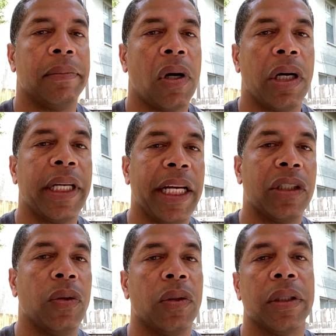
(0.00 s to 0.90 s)
hard case
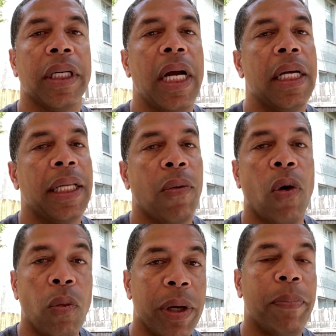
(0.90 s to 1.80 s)
cooler that
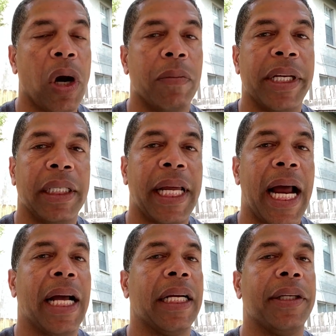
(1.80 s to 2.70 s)
won't be permanent, that
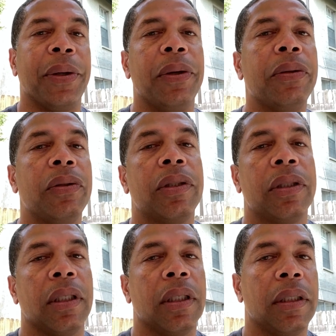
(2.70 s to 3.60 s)
I can use
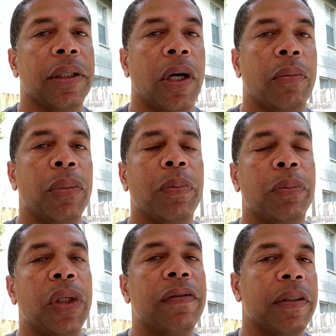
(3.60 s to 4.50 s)
to
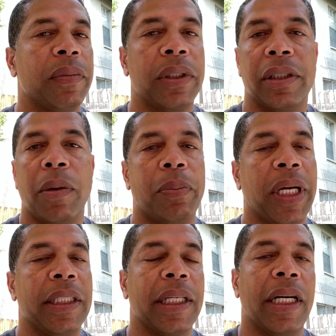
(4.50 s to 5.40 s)
move them
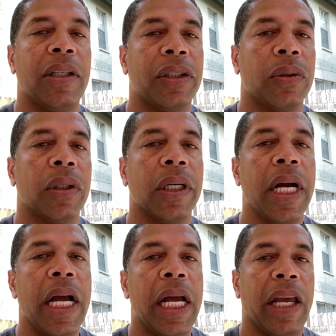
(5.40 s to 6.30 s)
someplace else, or
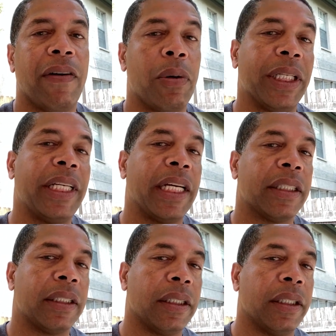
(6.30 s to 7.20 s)
if I want to take
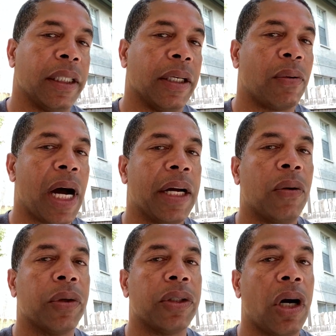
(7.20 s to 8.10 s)
the rod
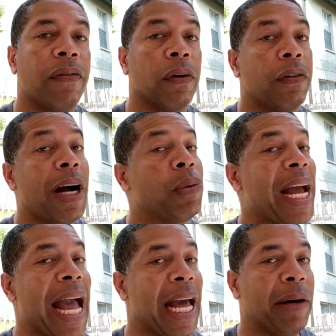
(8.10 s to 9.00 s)
holders off, or if I want
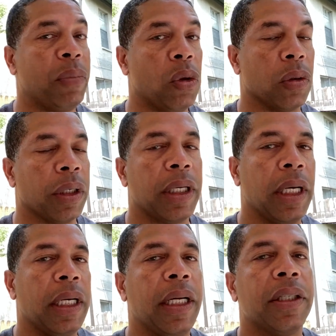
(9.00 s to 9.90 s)
to add more.
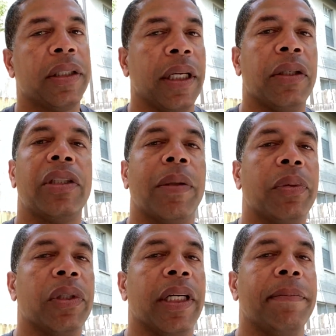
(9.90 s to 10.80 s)
Here's a little simple
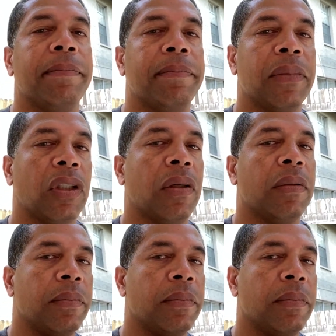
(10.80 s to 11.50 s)
tip, so